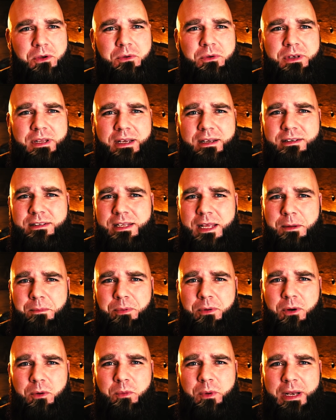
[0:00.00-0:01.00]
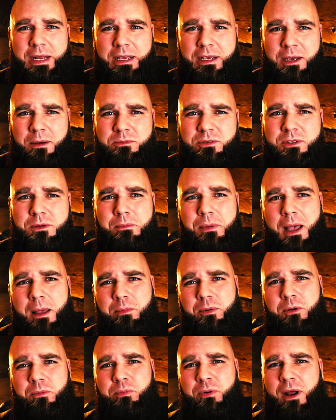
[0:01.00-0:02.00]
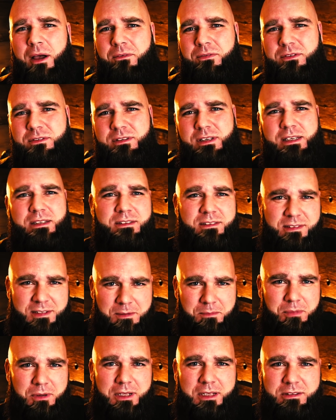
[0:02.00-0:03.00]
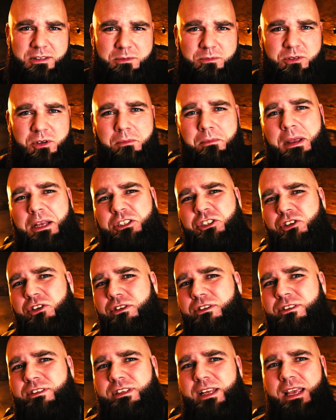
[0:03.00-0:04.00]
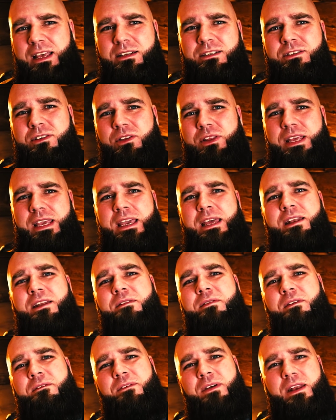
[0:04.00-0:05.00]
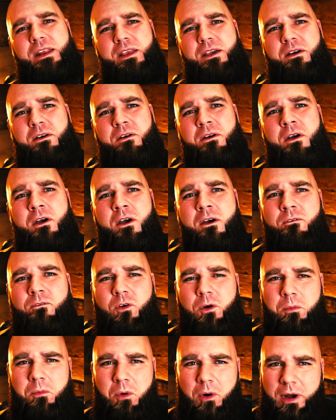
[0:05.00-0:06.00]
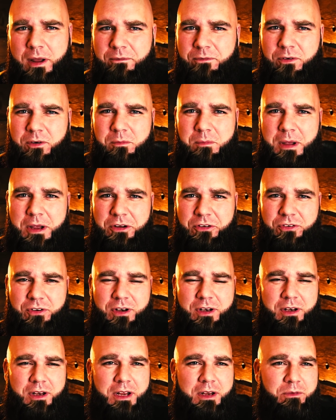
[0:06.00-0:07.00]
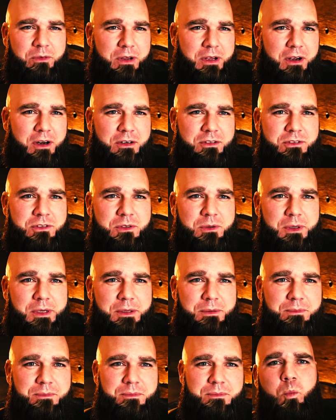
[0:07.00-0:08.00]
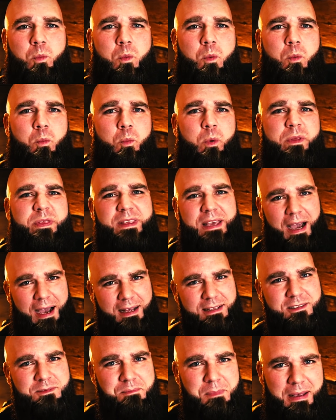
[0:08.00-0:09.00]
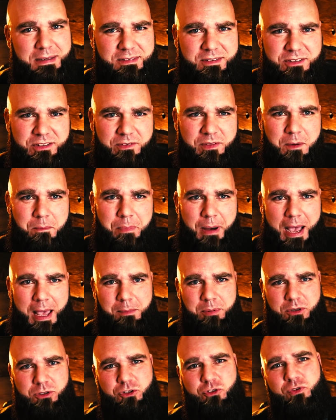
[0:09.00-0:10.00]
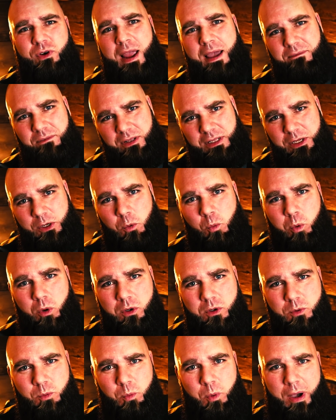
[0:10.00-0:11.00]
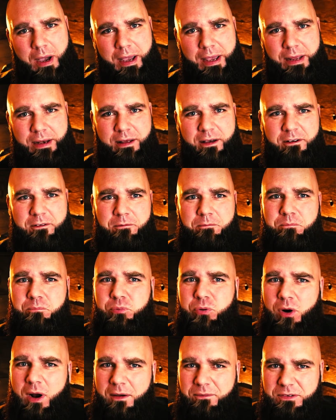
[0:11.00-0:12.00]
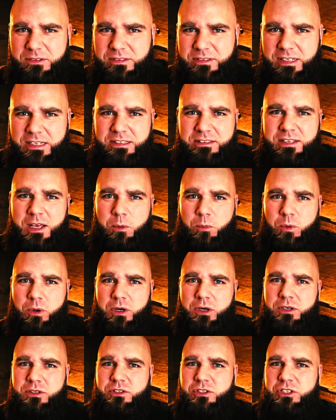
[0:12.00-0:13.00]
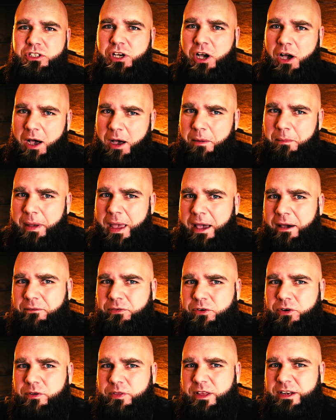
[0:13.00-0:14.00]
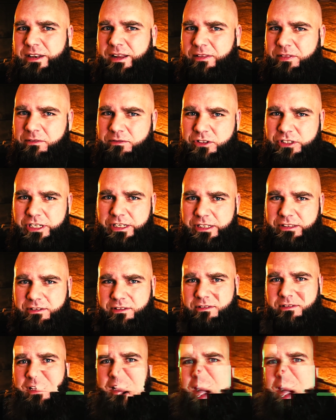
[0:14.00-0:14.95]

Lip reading: you dig deeper when it comes to Bible prophecy and symbolism, so make sure you stay until the end of the video for more information in regards to it. With God's message of the Bible traveling worldwide of prophecies that were to come after the death of Jesus,